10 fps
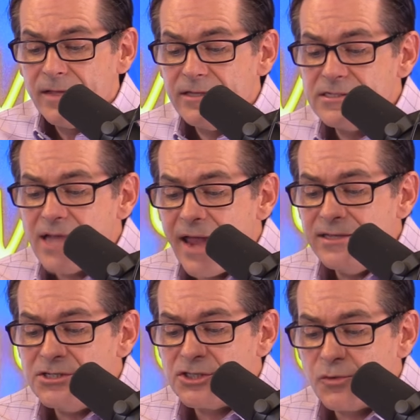The
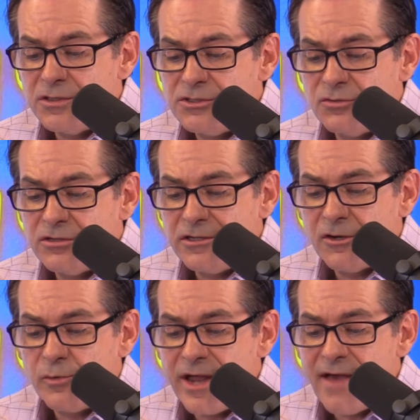science is crystal
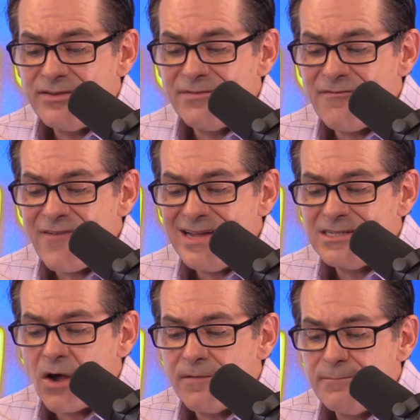clear. We have to
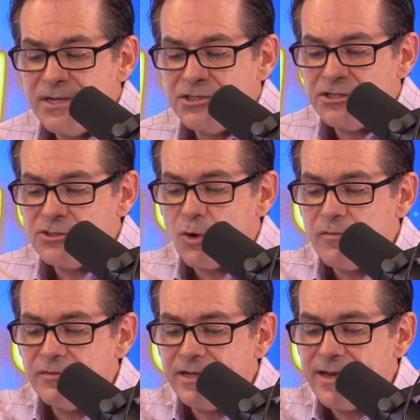phase out emissions
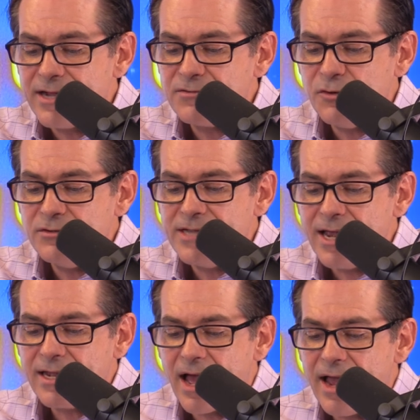over the next few
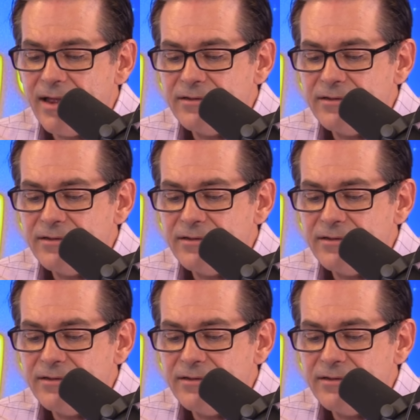decades,